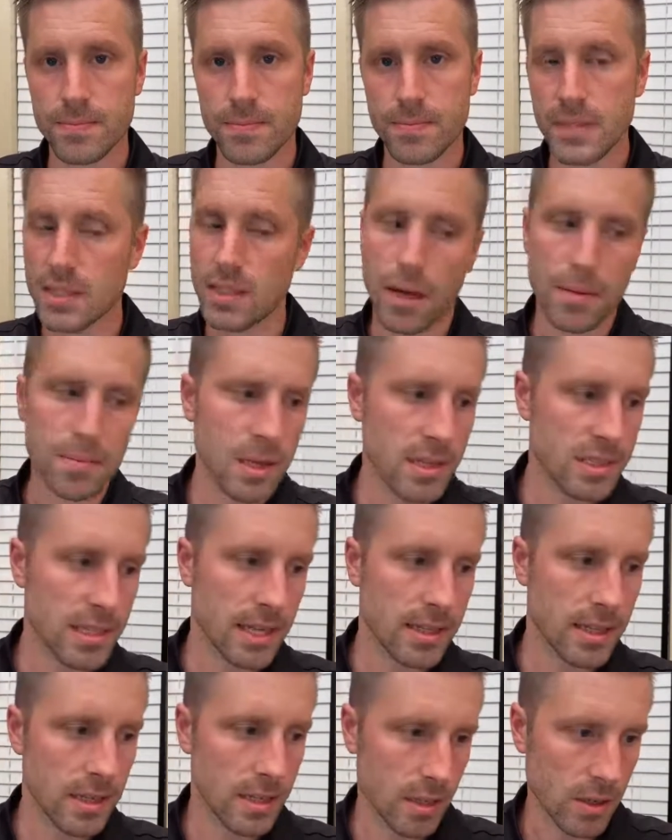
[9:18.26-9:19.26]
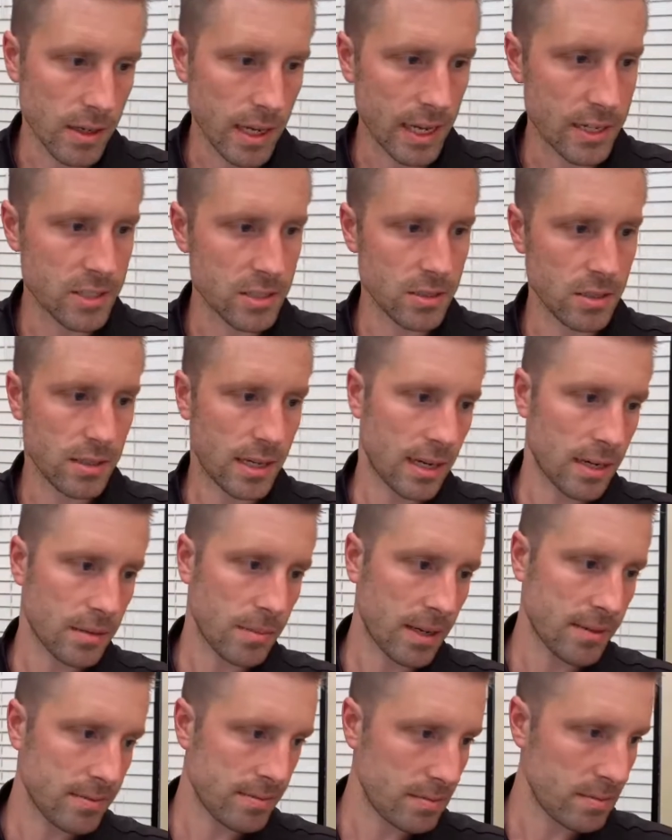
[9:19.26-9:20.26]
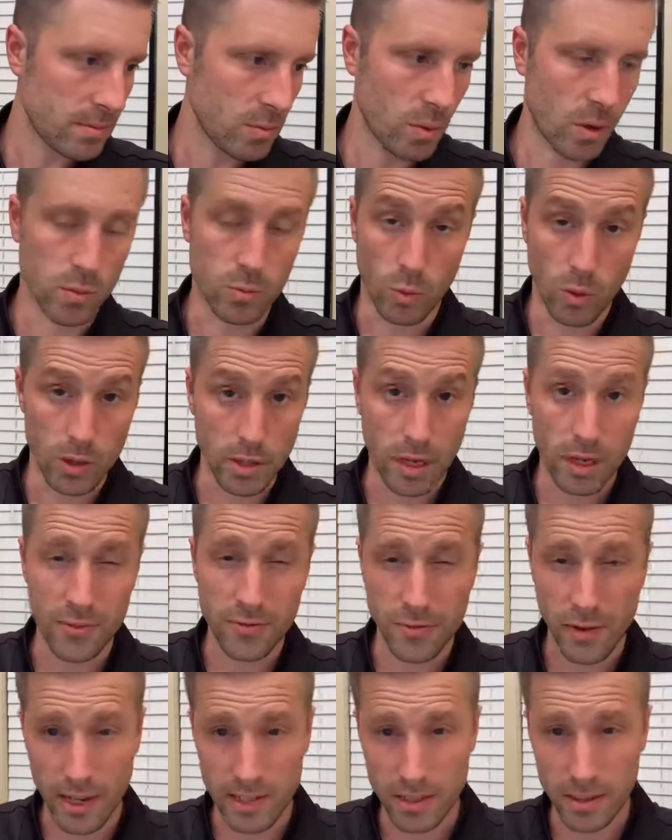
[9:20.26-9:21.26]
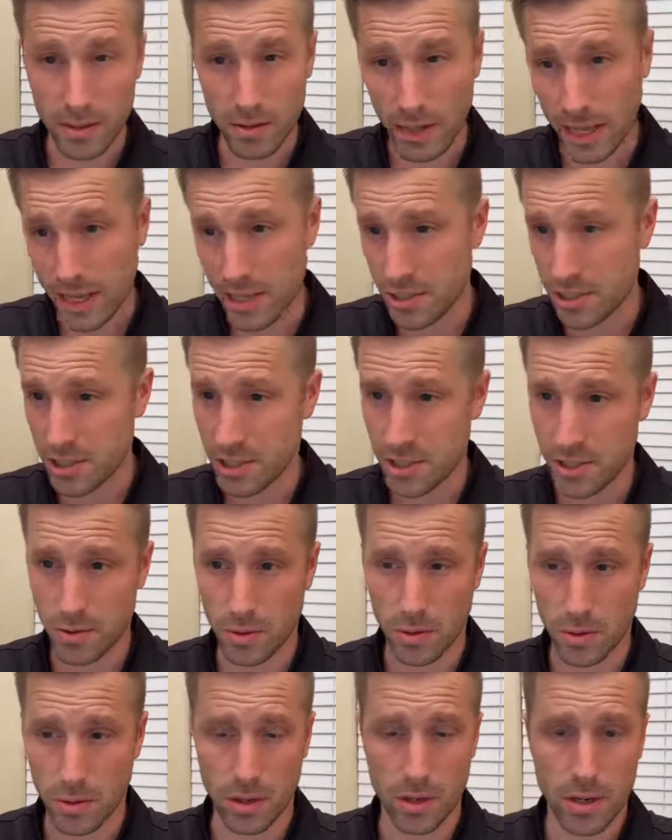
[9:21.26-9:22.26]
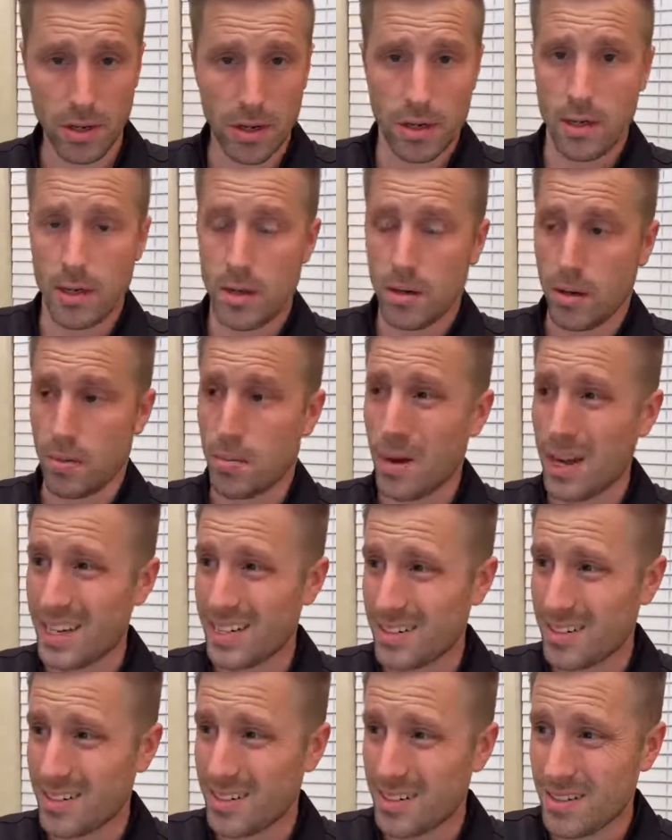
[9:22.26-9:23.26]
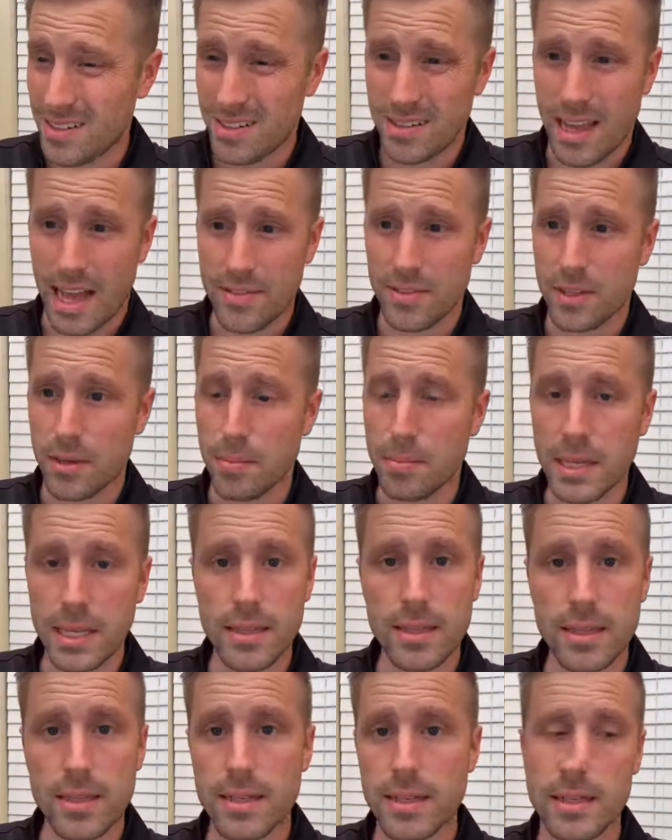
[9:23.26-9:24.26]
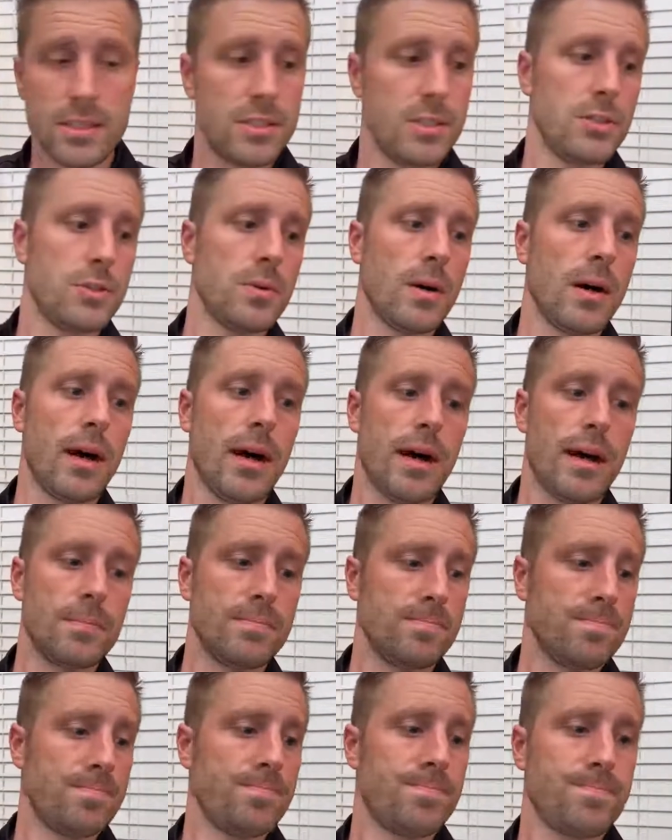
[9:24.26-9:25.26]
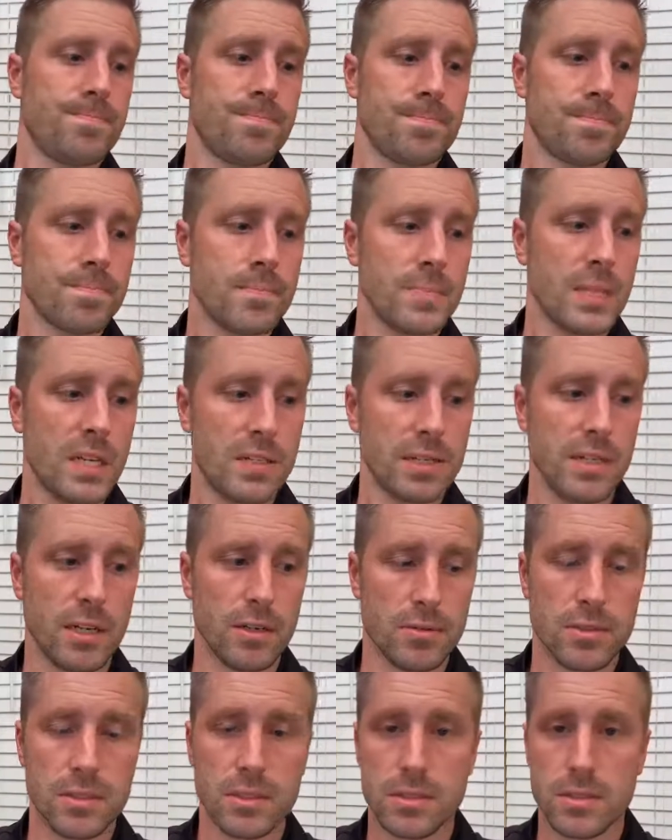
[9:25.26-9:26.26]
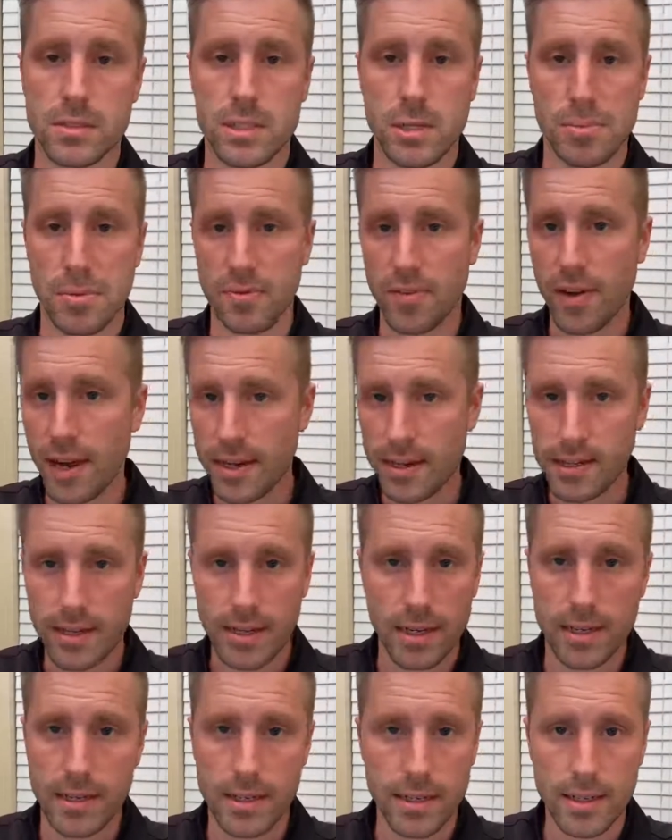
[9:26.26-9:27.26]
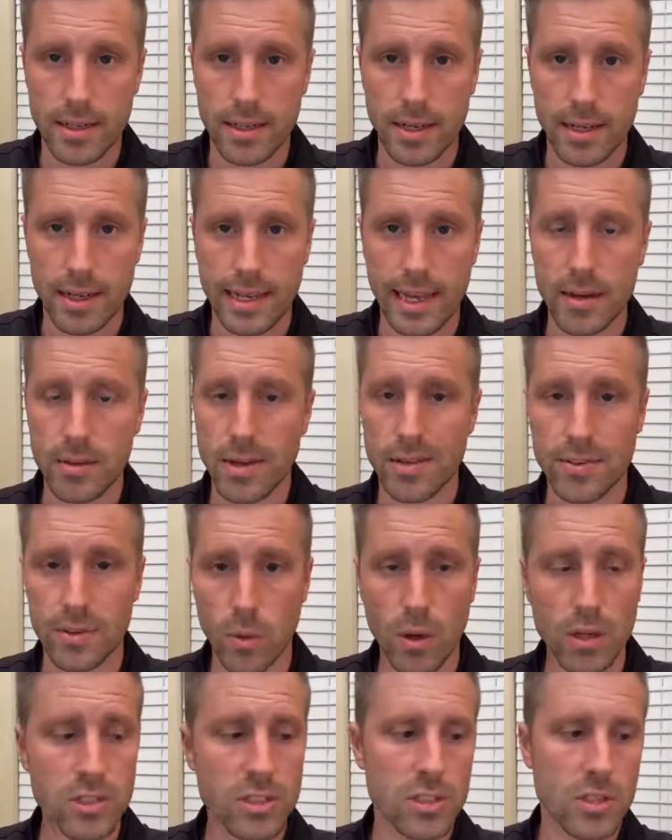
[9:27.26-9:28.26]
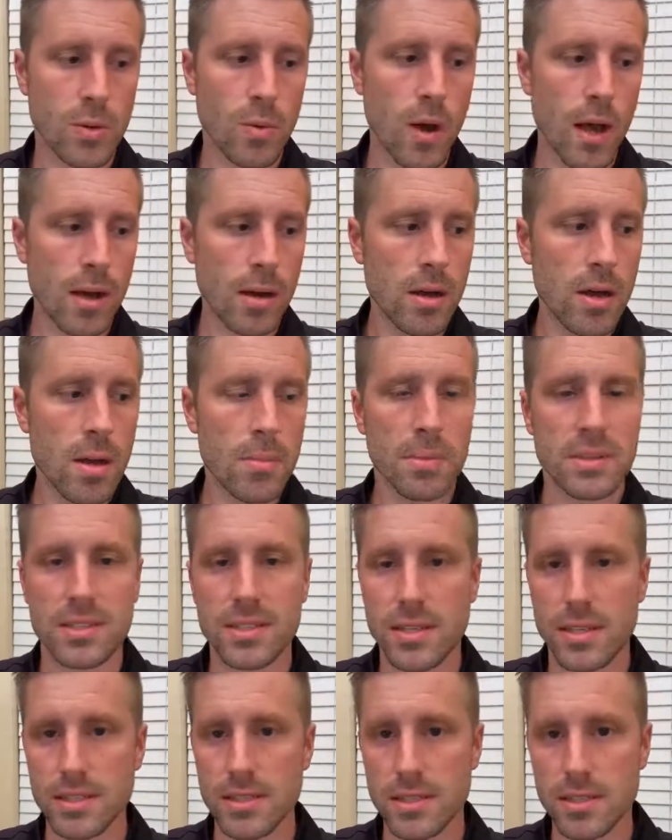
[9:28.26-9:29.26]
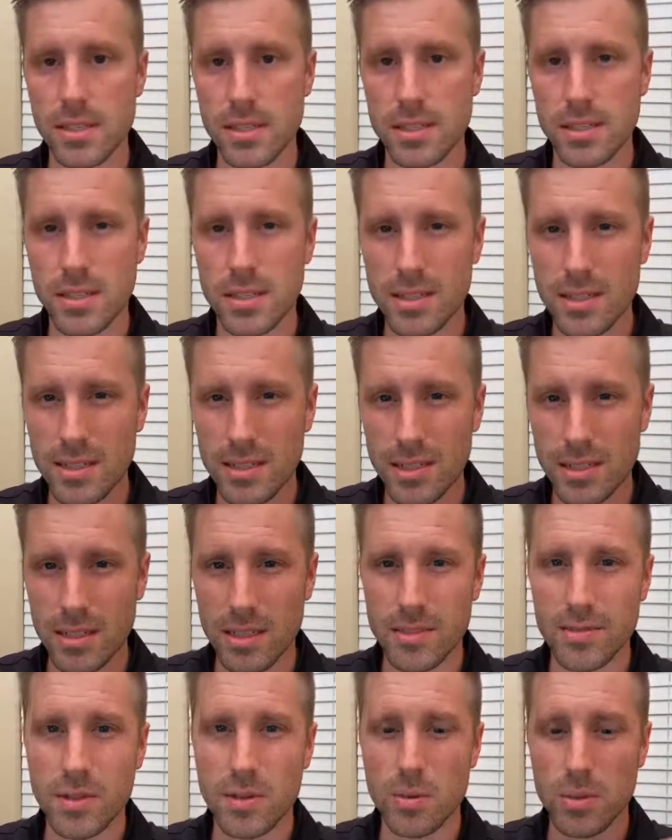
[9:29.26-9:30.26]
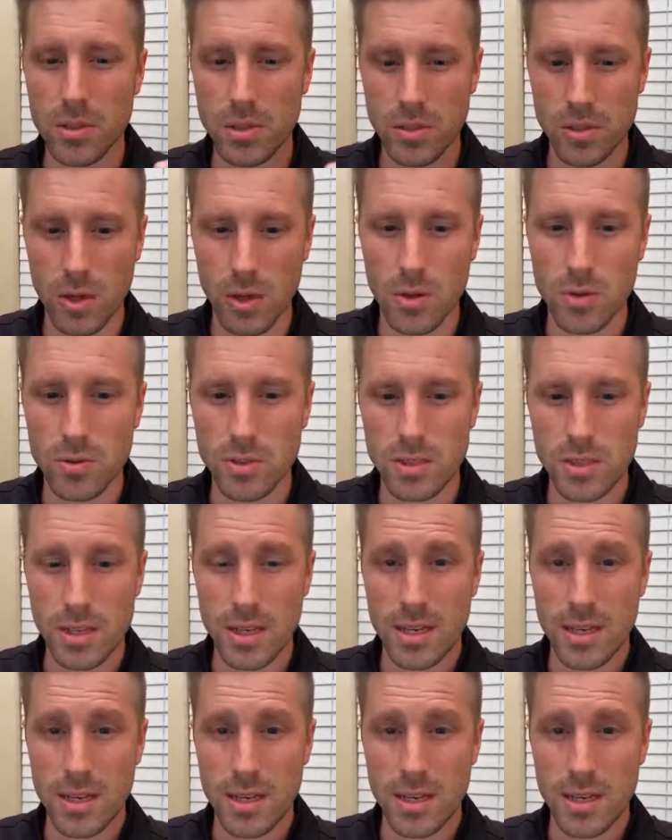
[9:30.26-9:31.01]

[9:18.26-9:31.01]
Now, I'm not saying that a location locator might one-off find a location or might have the ability to to provide an account every once in a while, but to consistently deliver results,